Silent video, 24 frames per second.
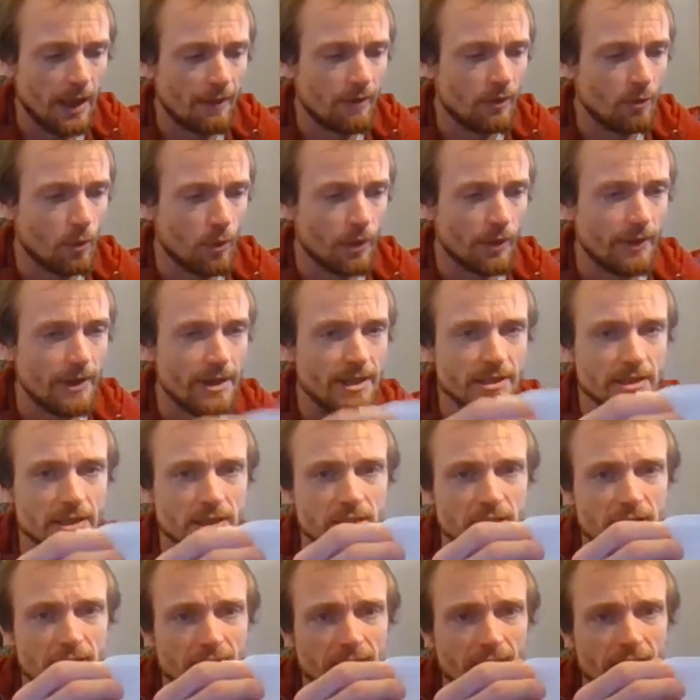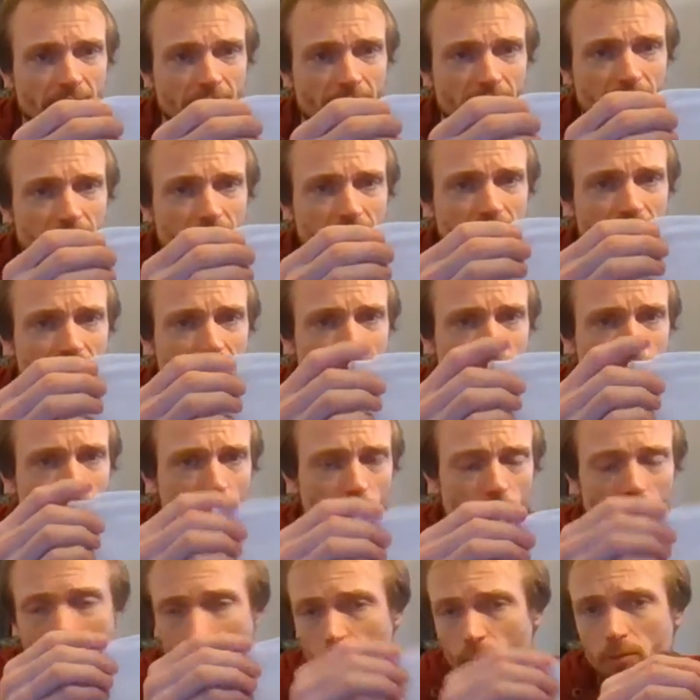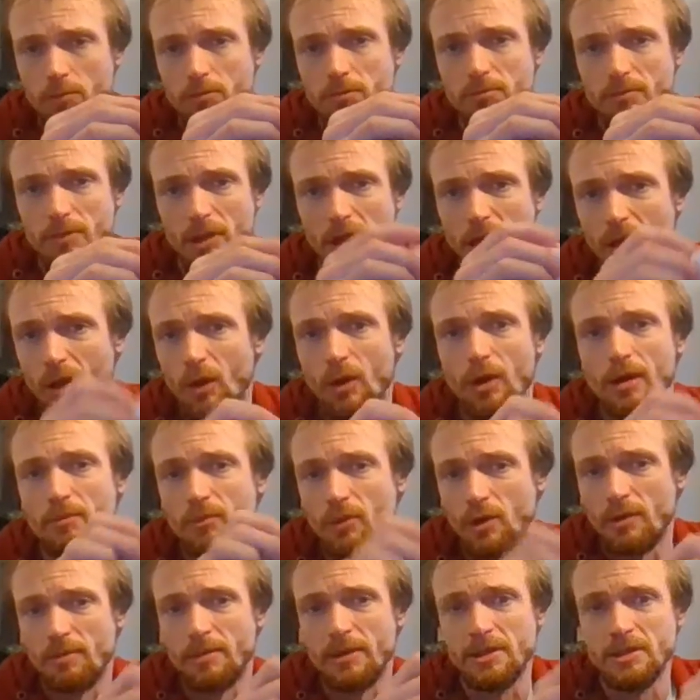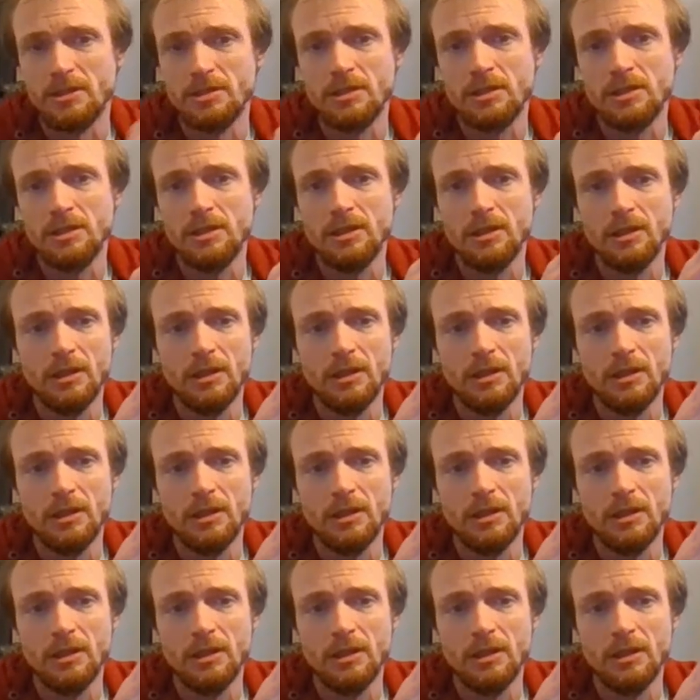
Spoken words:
having one of these in your kit will help a lot, in my opinion.